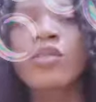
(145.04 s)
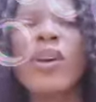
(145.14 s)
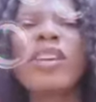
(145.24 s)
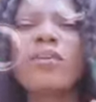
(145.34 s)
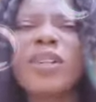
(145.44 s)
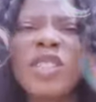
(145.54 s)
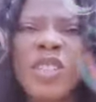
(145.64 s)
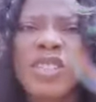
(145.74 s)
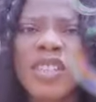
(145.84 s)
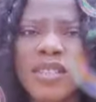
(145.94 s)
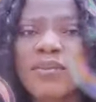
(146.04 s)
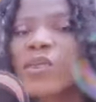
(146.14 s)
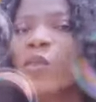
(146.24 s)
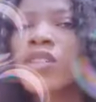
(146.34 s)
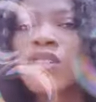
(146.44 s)
So when you bleach your skin,
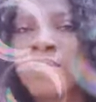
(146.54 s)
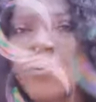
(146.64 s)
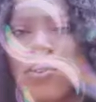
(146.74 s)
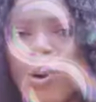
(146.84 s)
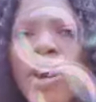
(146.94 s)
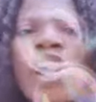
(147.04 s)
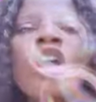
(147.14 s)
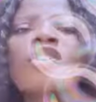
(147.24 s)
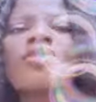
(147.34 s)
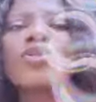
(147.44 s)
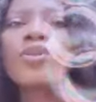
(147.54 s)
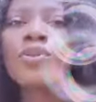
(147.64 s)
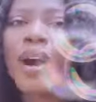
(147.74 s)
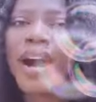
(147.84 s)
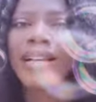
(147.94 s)
which is very wrong,
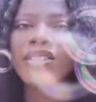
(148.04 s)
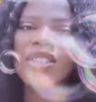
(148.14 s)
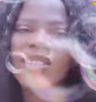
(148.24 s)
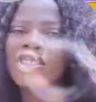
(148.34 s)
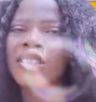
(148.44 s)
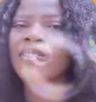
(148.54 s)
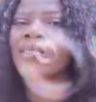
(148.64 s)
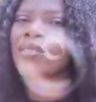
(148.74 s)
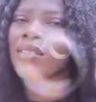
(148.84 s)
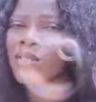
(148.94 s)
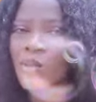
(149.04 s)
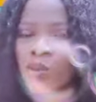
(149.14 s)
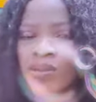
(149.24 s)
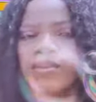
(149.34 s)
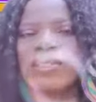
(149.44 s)
you are changing your skin
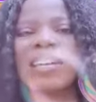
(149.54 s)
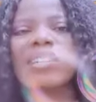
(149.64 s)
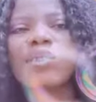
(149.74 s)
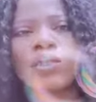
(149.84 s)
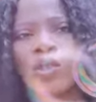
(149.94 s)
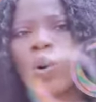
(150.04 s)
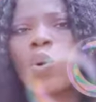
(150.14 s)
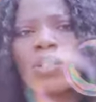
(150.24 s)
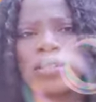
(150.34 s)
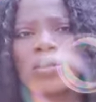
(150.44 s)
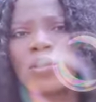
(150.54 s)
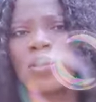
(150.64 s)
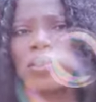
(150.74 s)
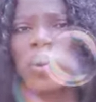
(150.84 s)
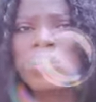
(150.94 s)
tone and not your undertone,
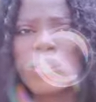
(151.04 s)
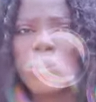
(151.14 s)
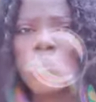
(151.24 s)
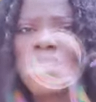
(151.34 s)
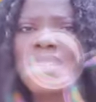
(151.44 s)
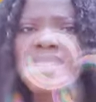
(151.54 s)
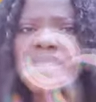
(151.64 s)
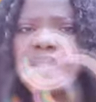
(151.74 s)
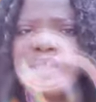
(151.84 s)
because undertone is not